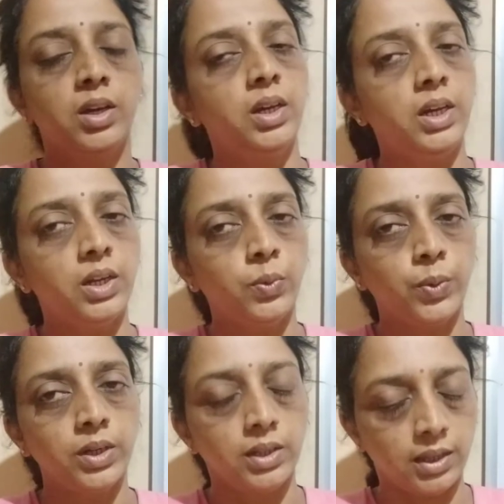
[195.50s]

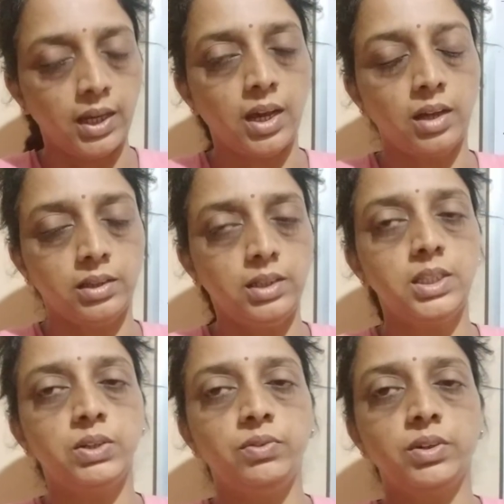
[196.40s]
These
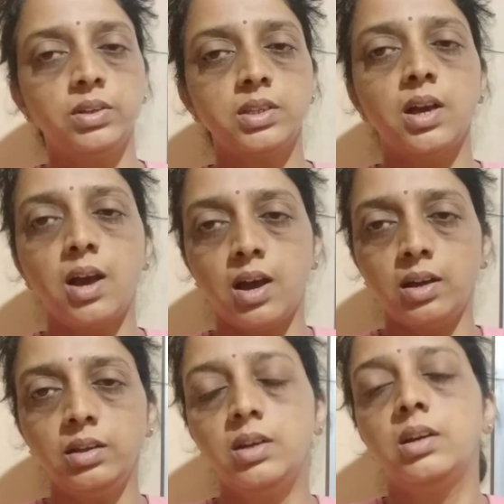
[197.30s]
rivers have
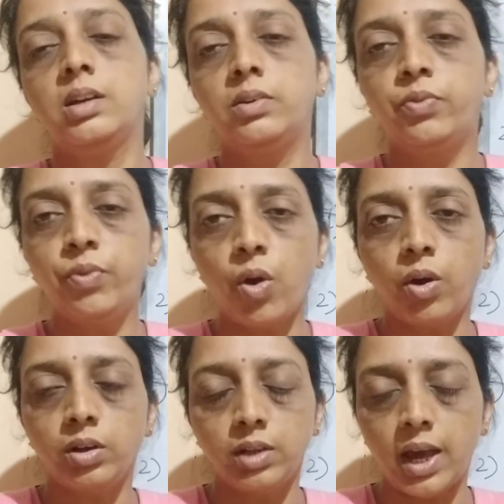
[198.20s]

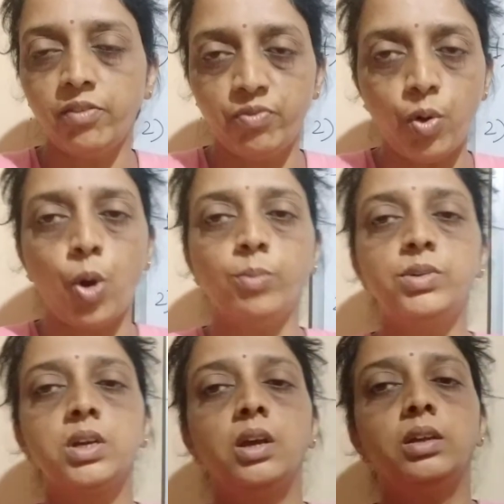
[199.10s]
formed
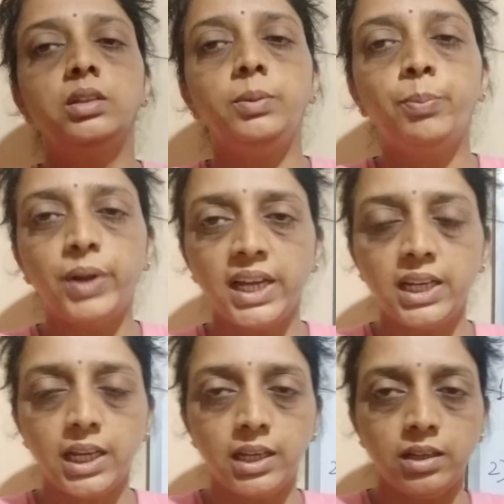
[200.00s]
the plain
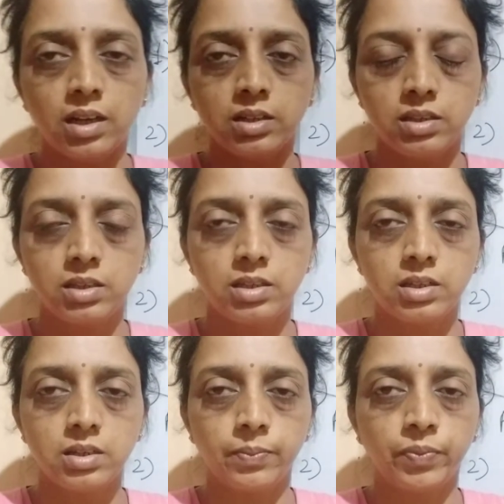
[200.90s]

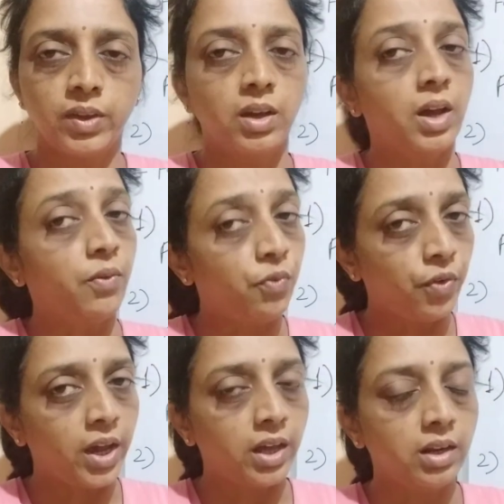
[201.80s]
areas
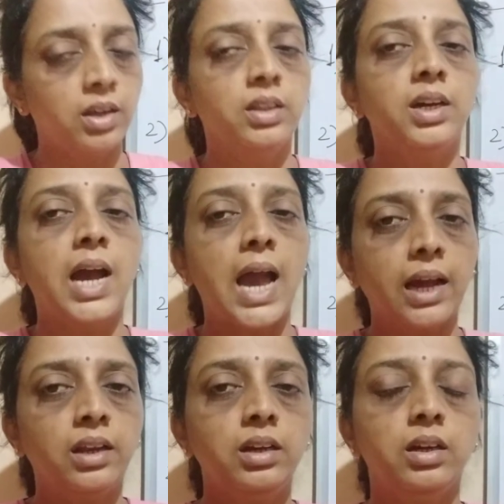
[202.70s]
where the
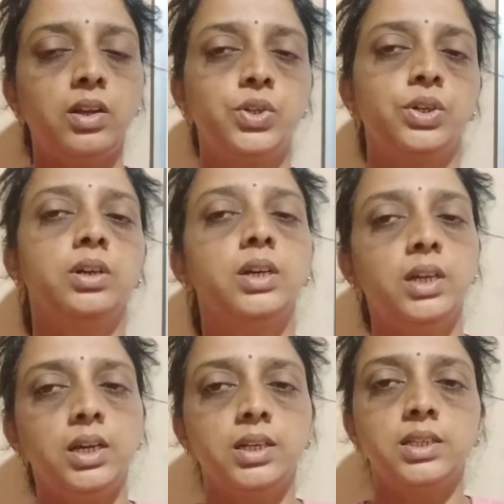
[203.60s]
agriculture
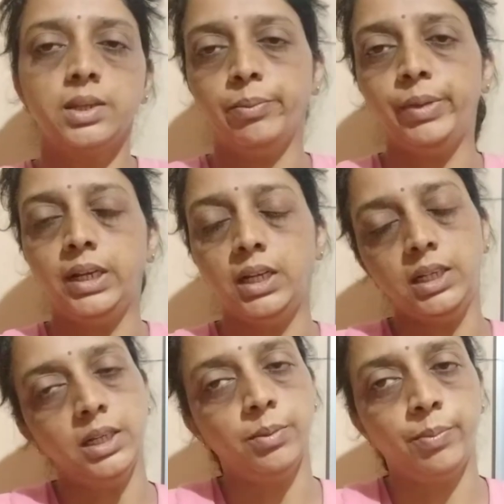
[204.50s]
is mainly
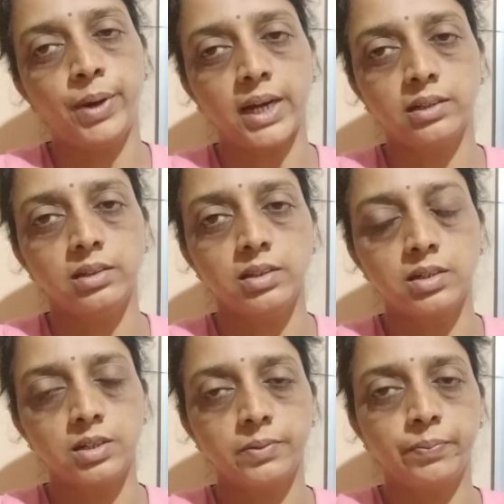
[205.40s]
practiced.